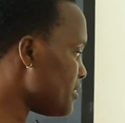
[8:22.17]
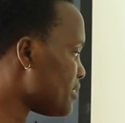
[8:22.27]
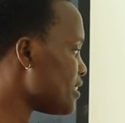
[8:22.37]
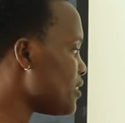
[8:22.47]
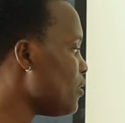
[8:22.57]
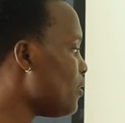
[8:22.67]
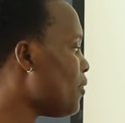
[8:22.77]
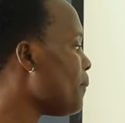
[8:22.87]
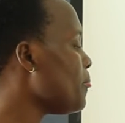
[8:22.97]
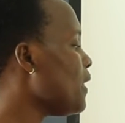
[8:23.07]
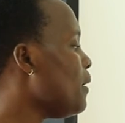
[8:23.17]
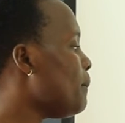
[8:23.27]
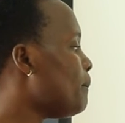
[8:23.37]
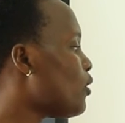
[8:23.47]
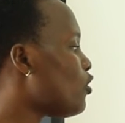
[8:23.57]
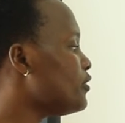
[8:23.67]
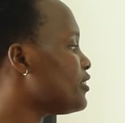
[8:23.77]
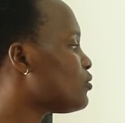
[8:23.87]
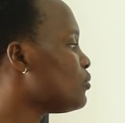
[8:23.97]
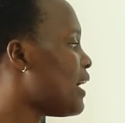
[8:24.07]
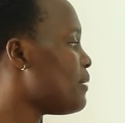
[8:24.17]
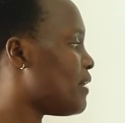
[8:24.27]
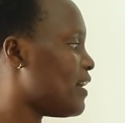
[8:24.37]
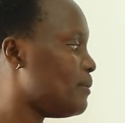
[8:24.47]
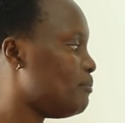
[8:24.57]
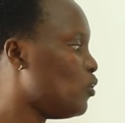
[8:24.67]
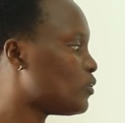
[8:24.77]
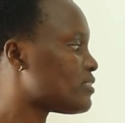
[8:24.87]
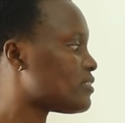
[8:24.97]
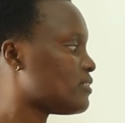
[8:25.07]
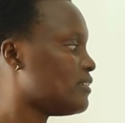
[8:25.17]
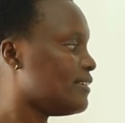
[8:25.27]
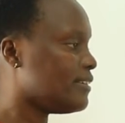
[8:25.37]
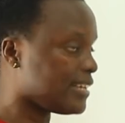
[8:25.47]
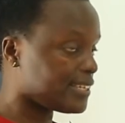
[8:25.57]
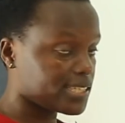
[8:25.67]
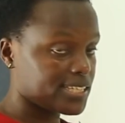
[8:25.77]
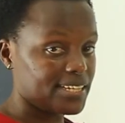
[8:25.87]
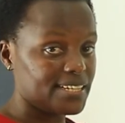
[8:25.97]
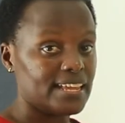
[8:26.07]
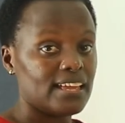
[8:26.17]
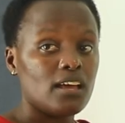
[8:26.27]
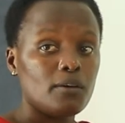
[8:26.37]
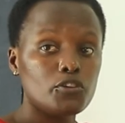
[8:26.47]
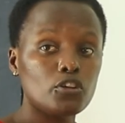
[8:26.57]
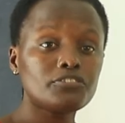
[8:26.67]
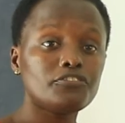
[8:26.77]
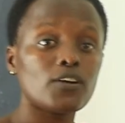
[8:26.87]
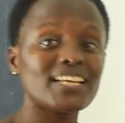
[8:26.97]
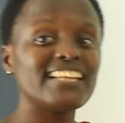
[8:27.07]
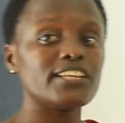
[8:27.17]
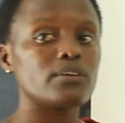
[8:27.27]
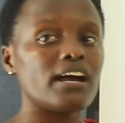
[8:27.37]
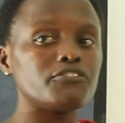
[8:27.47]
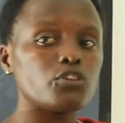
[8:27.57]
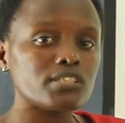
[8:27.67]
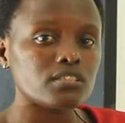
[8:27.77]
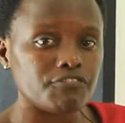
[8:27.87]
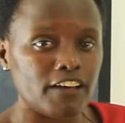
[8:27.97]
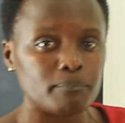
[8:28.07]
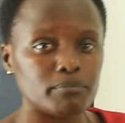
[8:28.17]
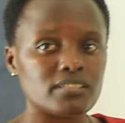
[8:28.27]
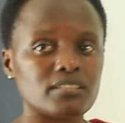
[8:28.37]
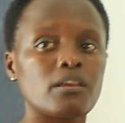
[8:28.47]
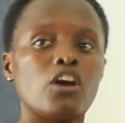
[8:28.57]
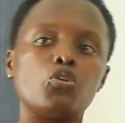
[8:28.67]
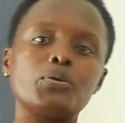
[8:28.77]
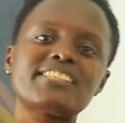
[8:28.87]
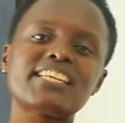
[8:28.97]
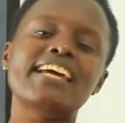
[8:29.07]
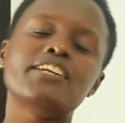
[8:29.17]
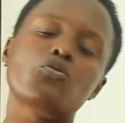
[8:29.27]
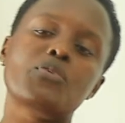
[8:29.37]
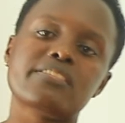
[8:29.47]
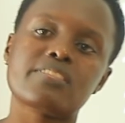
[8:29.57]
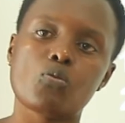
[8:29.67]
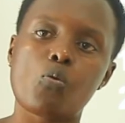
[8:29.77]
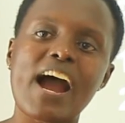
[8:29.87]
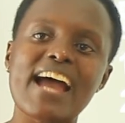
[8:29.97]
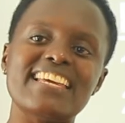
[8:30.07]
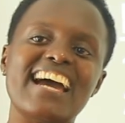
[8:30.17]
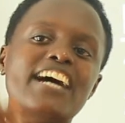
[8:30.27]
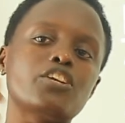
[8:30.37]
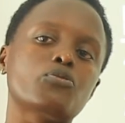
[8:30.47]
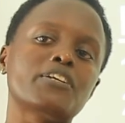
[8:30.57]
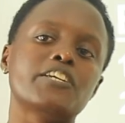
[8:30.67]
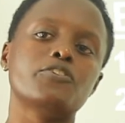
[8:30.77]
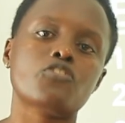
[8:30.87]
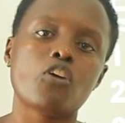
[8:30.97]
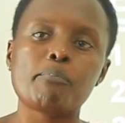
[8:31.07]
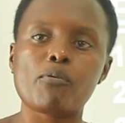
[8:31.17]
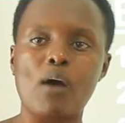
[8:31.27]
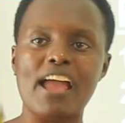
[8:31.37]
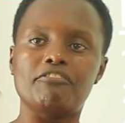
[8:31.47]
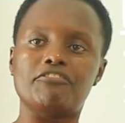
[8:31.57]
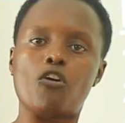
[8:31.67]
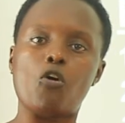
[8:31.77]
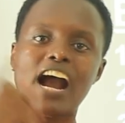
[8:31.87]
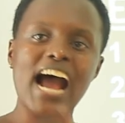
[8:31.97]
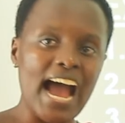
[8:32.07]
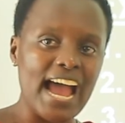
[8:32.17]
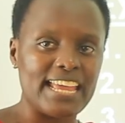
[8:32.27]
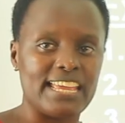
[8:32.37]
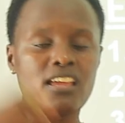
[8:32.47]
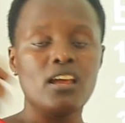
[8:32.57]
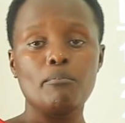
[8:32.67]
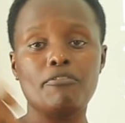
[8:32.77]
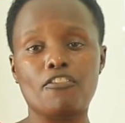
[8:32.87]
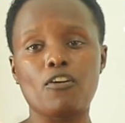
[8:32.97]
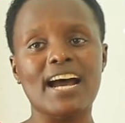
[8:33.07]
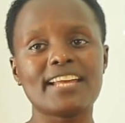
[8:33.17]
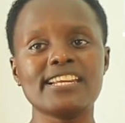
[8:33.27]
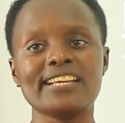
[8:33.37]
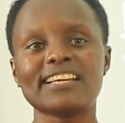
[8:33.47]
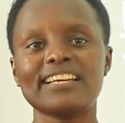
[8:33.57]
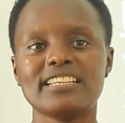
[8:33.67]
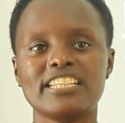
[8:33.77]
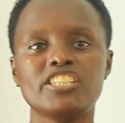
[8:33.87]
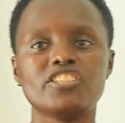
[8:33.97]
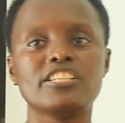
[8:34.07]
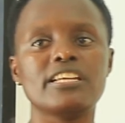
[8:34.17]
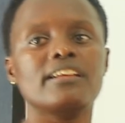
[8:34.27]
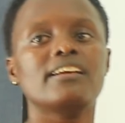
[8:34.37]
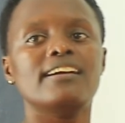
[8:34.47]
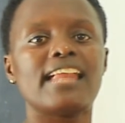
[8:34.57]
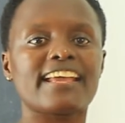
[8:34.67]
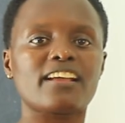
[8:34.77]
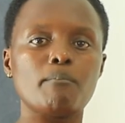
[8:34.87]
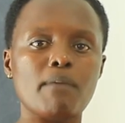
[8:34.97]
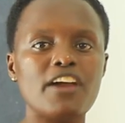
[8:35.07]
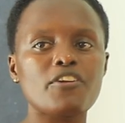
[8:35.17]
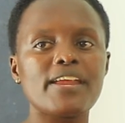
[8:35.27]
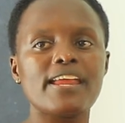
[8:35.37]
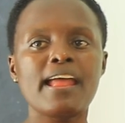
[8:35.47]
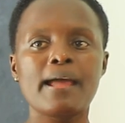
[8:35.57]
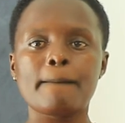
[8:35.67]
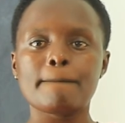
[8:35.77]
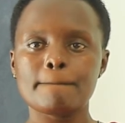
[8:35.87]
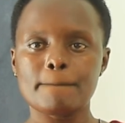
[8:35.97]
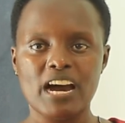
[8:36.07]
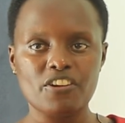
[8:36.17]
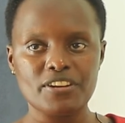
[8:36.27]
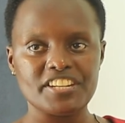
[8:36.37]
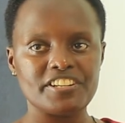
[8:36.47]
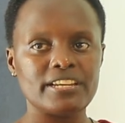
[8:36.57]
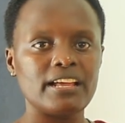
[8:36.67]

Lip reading: Theo borrowed 2 library books yesterday. Don't forget that we have those verbs which end with Y, and we drop Y for I before adding ED, like marry, married.